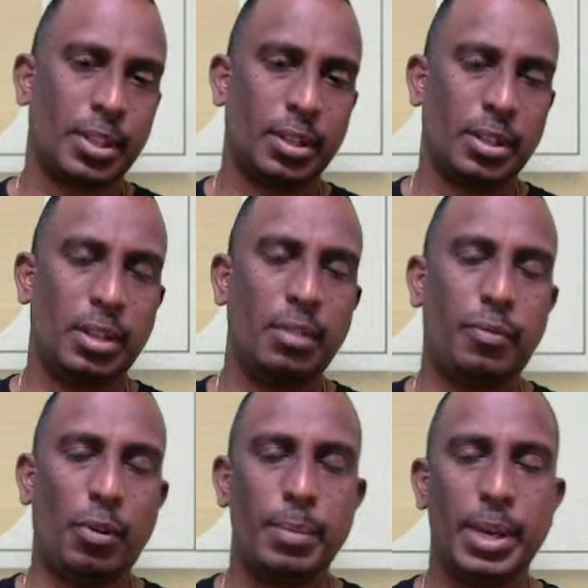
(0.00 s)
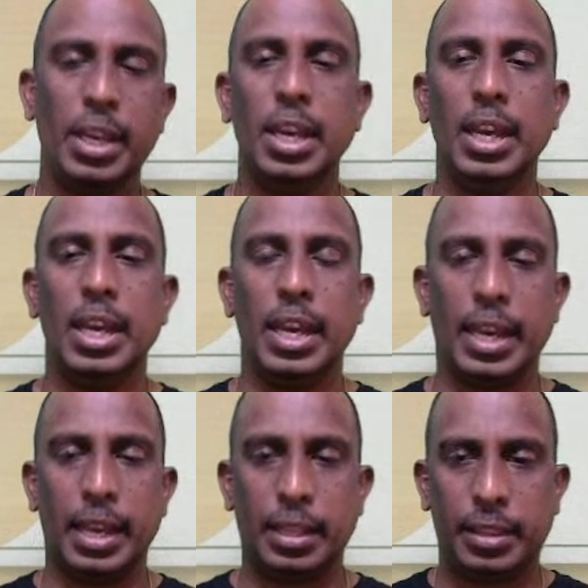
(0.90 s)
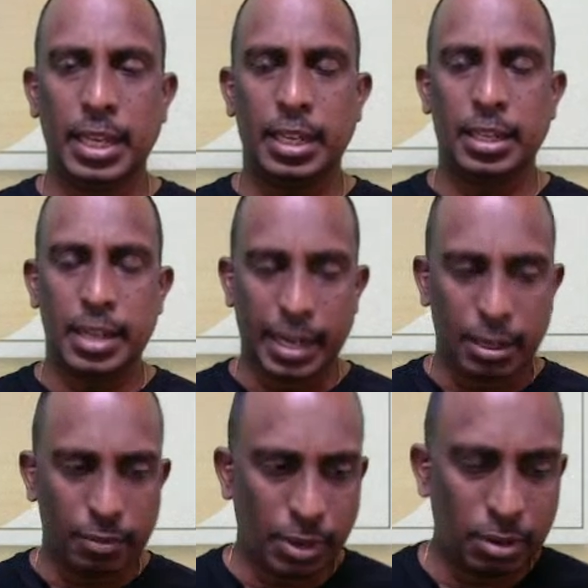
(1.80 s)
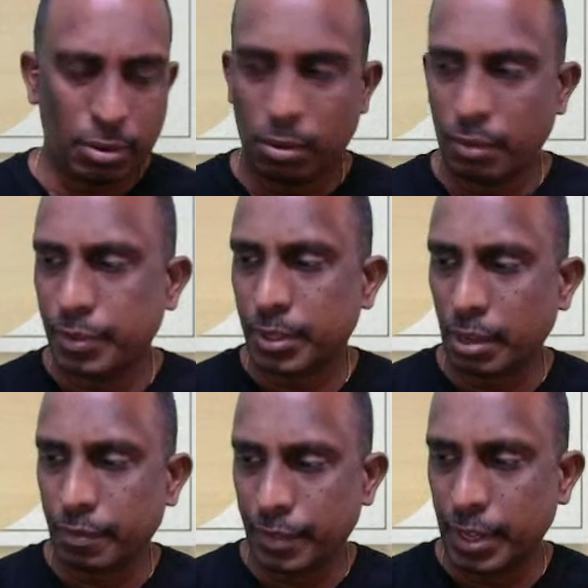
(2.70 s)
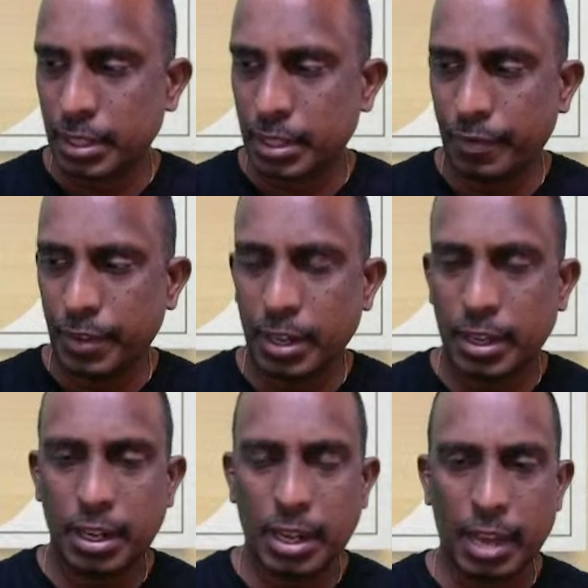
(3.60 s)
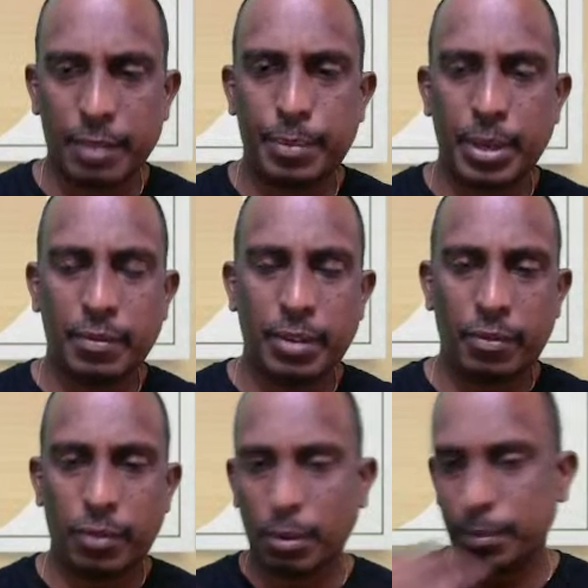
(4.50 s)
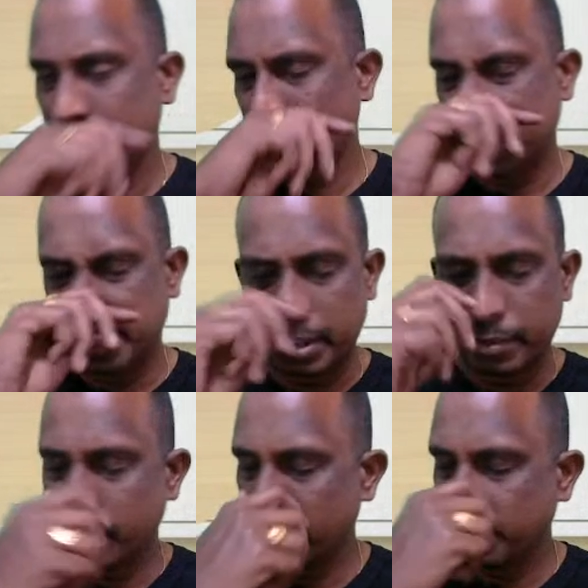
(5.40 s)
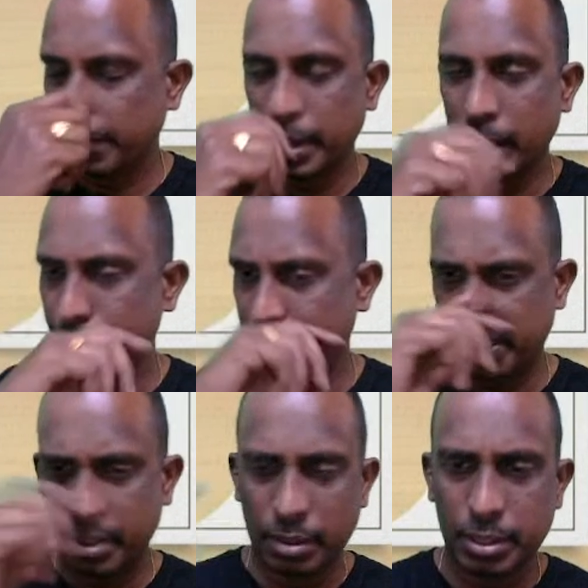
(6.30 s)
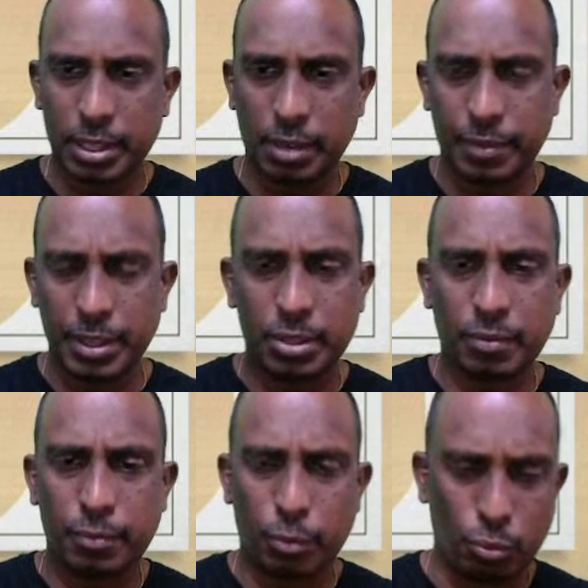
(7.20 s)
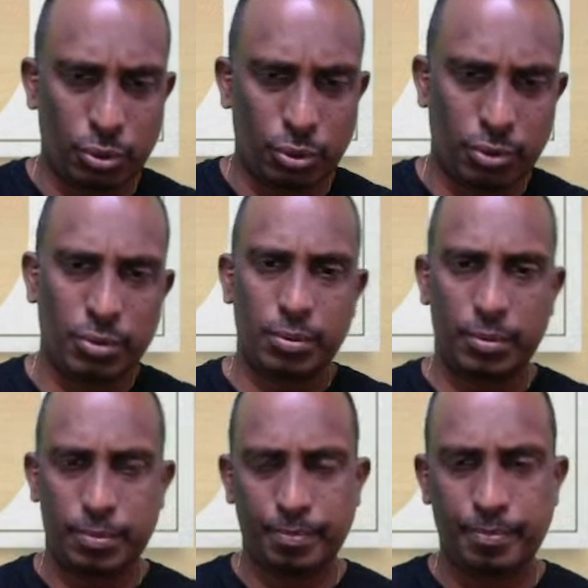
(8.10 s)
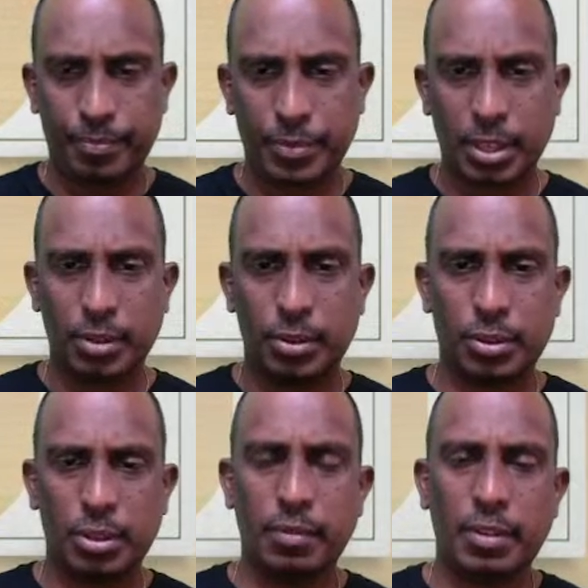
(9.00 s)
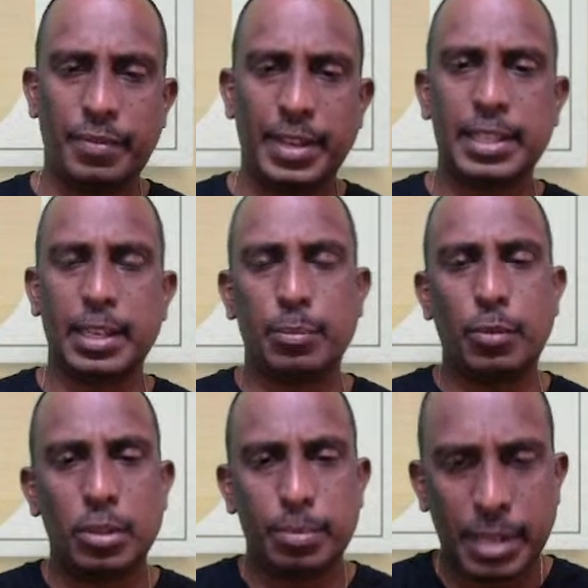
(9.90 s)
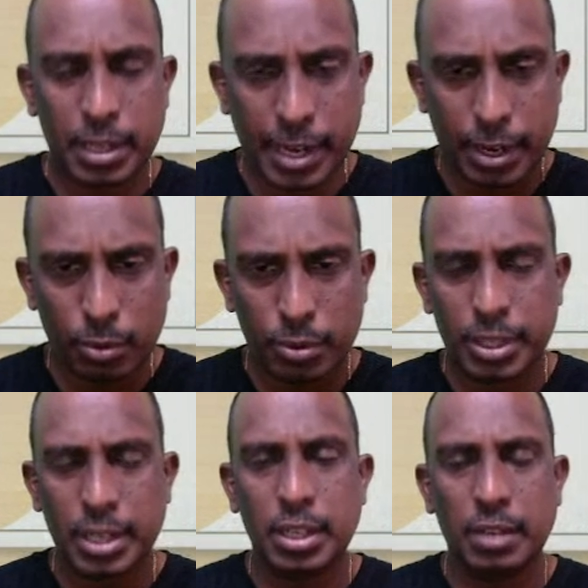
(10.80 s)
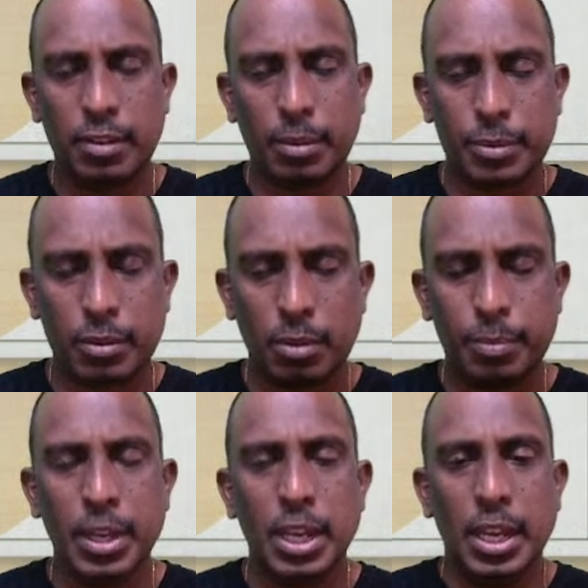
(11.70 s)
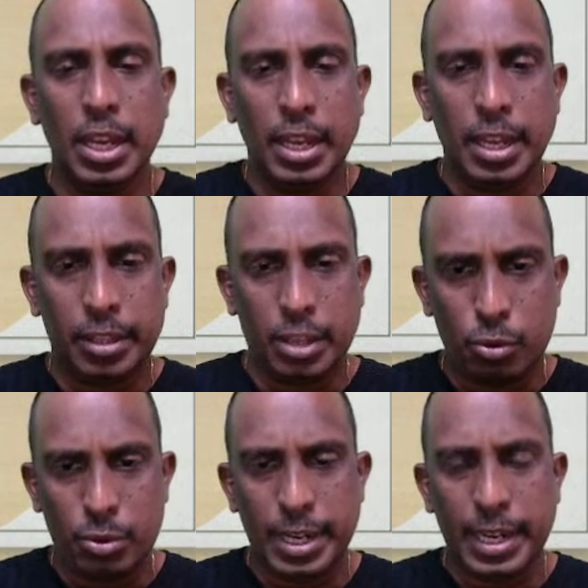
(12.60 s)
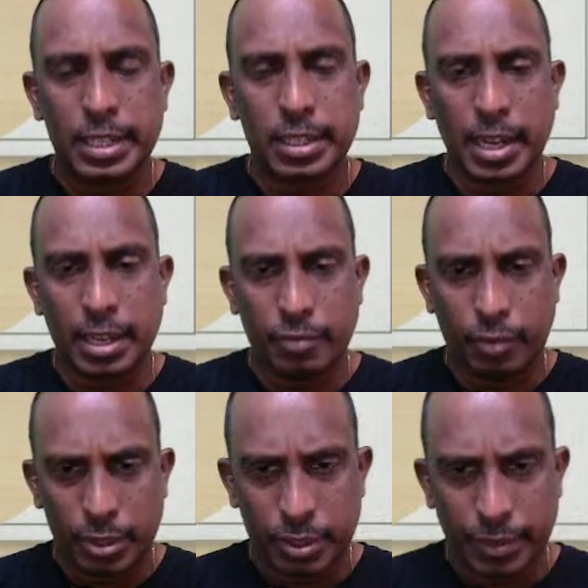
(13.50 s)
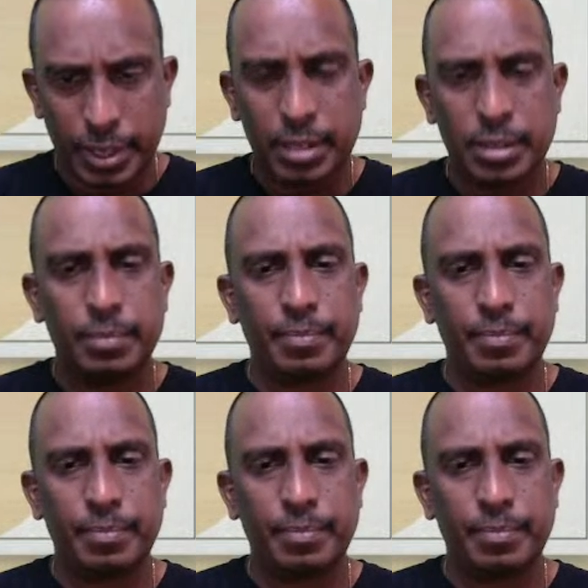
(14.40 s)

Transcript: They will form a thick network of surface. The fungal hyphae will form thick network of hyphae on the surface of roots. So they will fix atmospheric nitrogen. They will absorb the nutrients like phosphate.